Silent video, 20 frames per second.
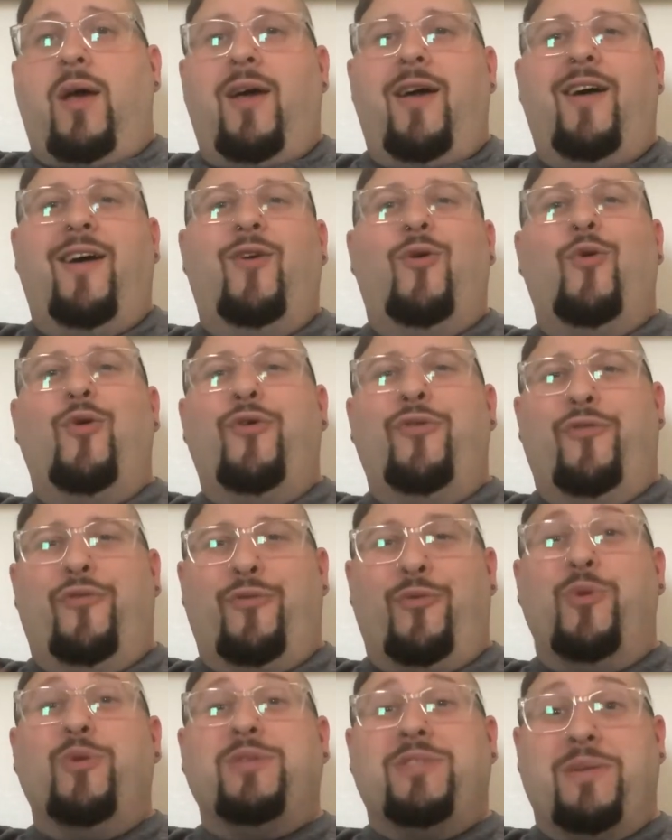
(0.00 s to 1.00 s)

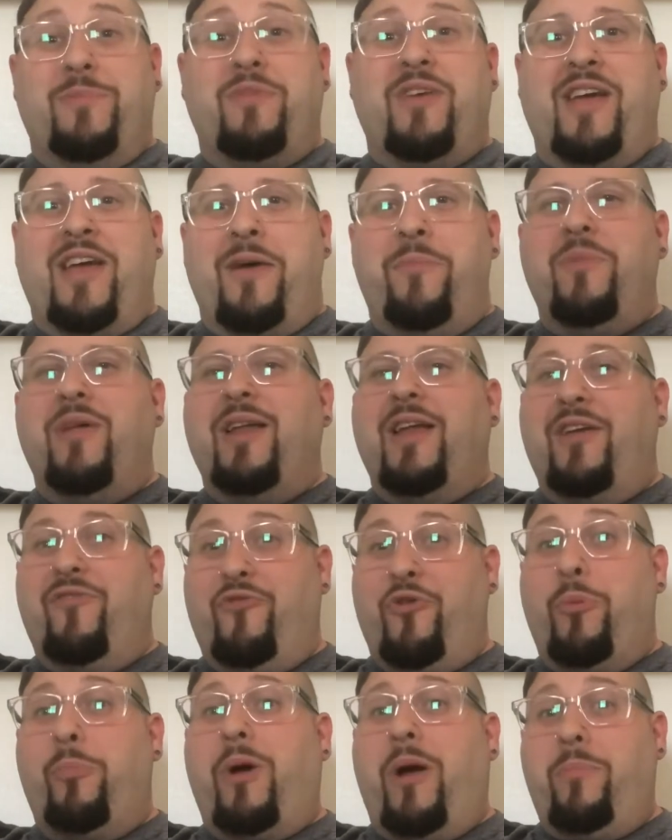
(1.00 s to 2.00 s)
or something I'm knitting
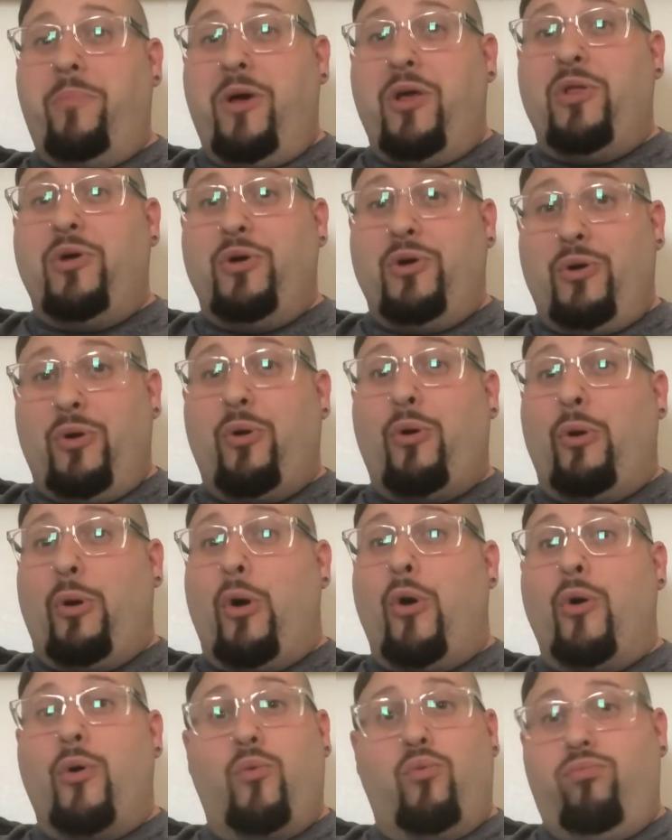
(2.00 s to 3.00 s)
for my mother
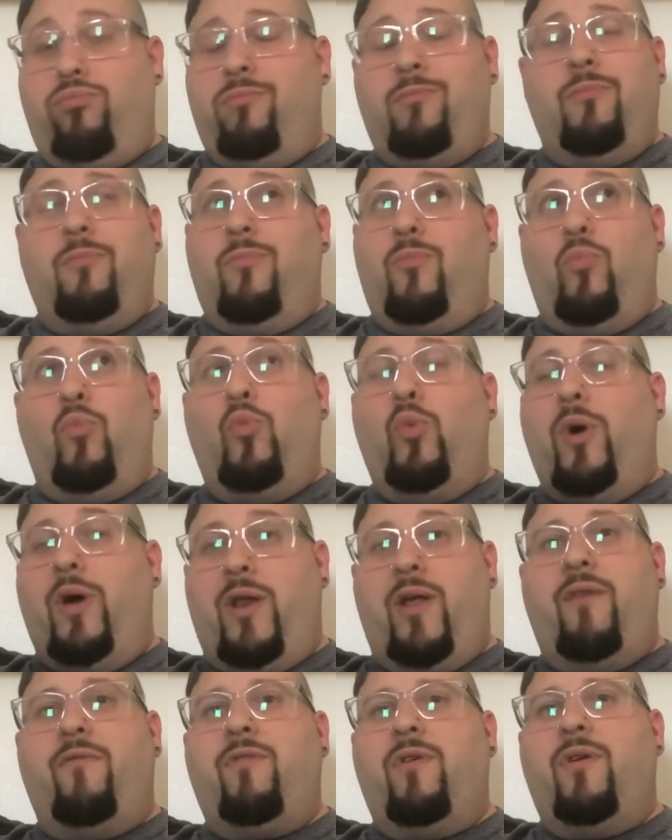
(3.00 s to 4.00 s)
or
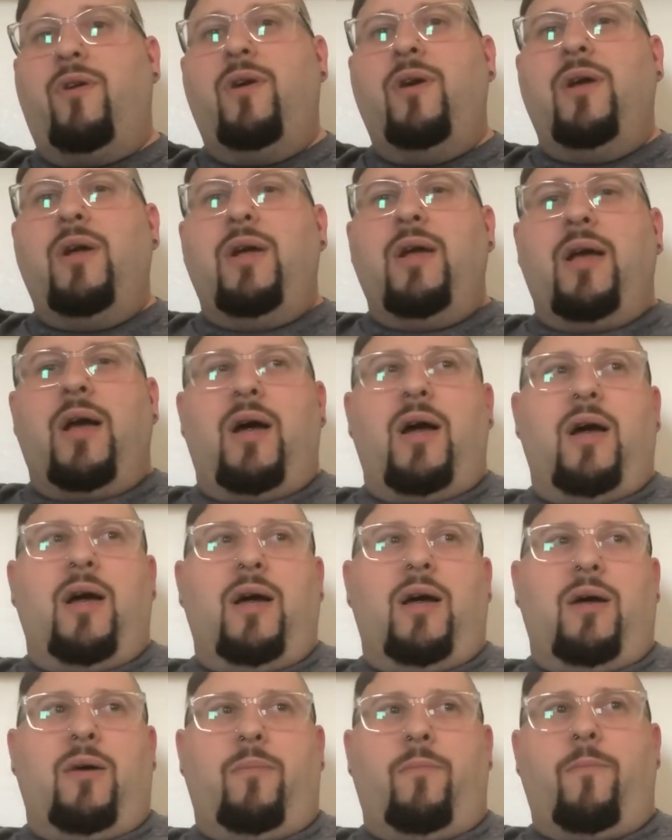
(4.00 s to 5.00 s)
whatever.
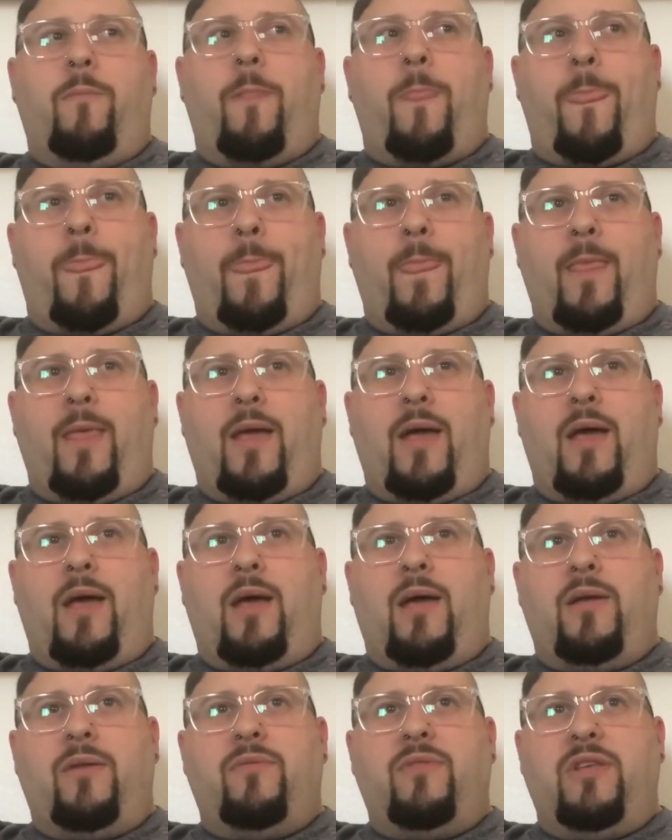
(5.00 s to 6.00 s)
Um,
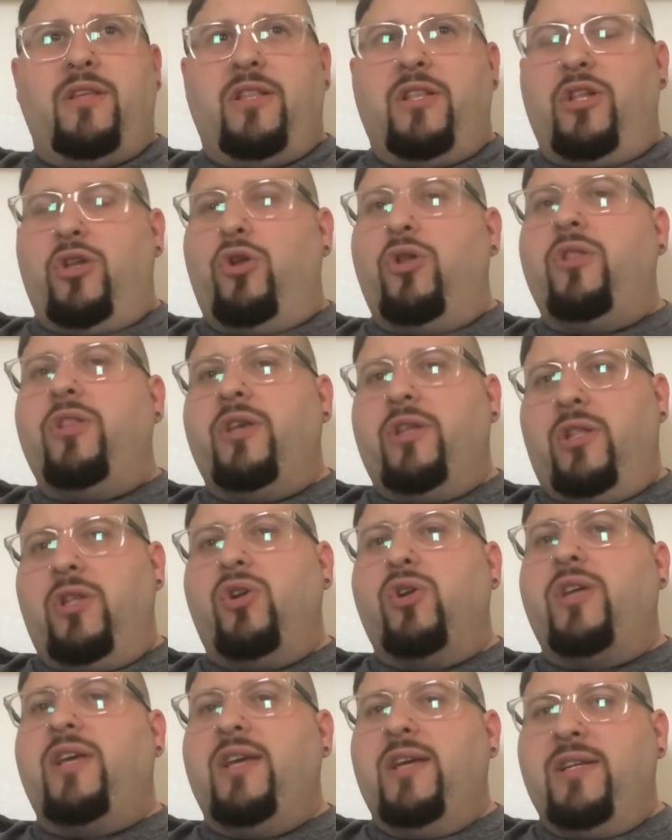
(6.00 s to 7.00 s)
the
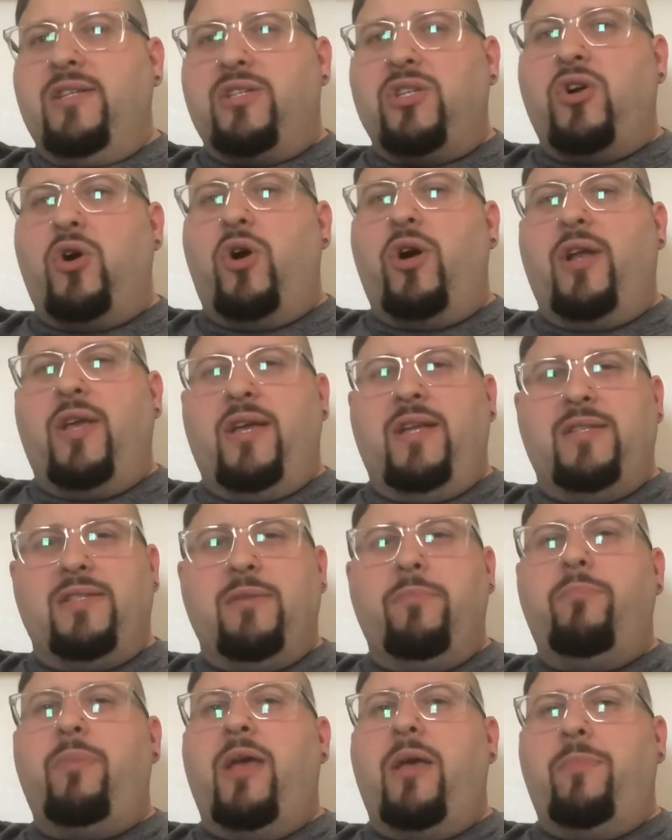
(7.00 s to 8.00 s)
little kids cardigans
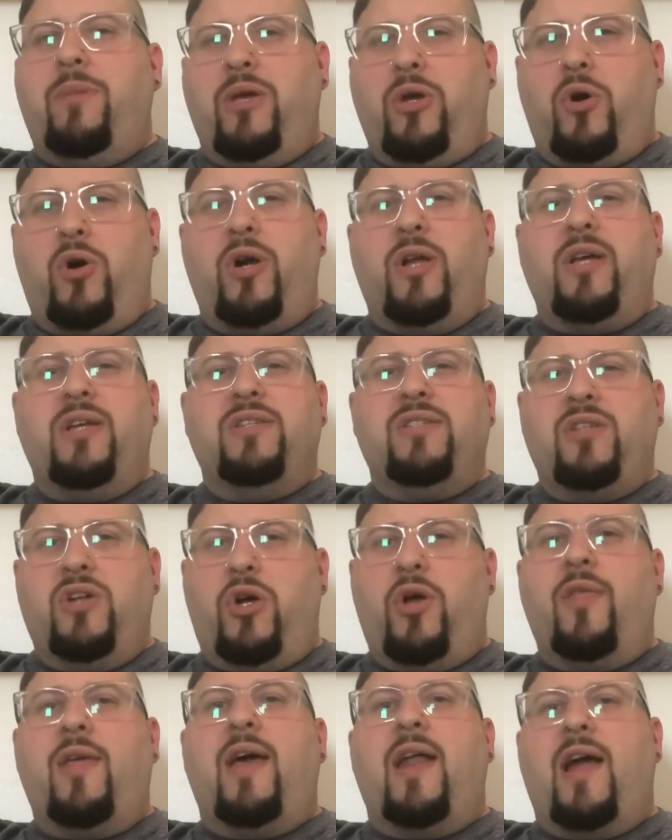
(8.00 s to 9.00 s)
and baby cardigans and
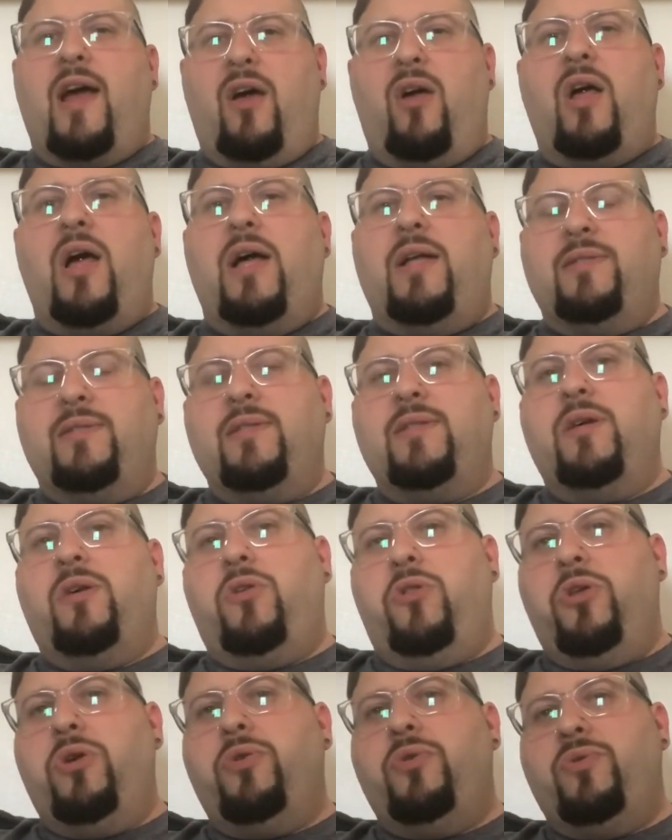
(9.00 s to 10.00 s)
all that, I'll sell
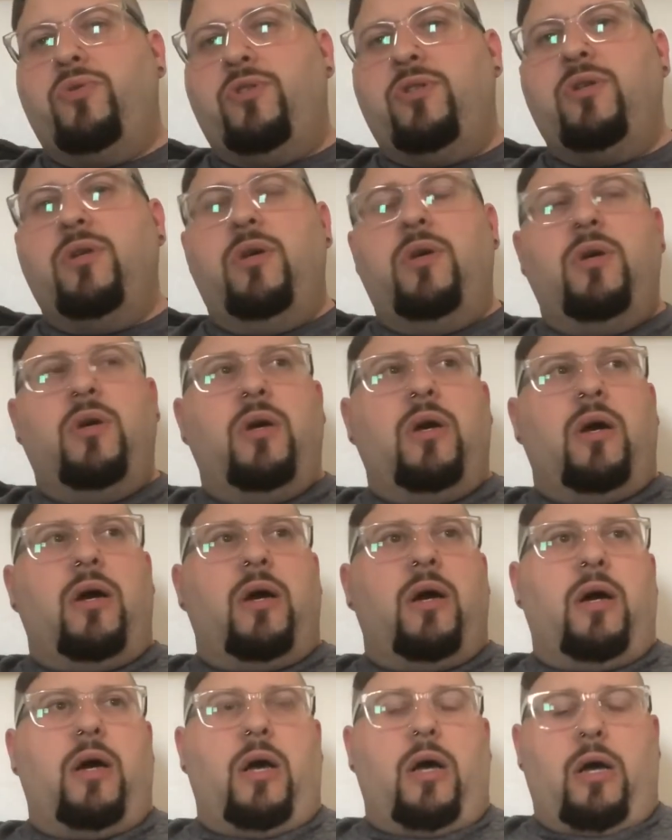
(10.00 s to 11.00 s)
those.
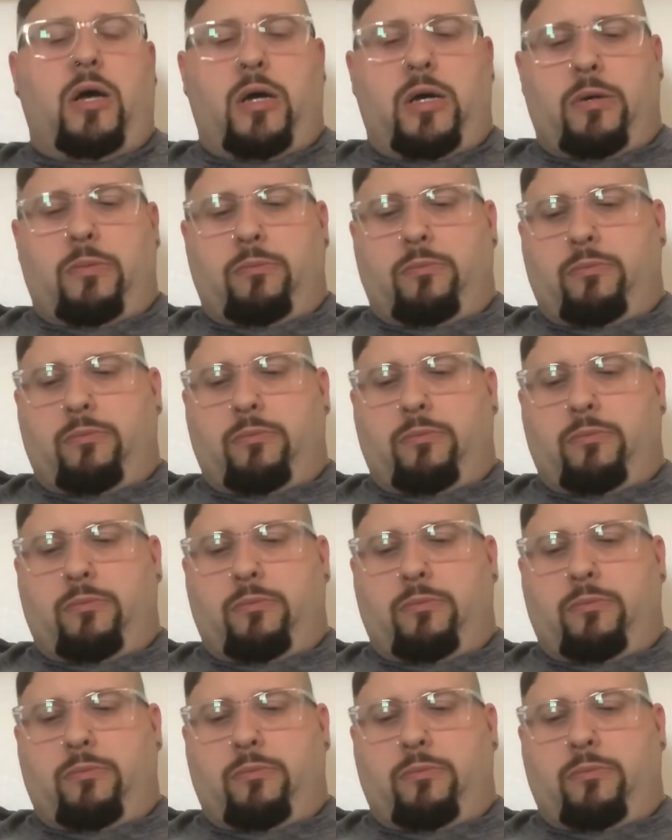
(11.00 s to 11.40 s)
Um,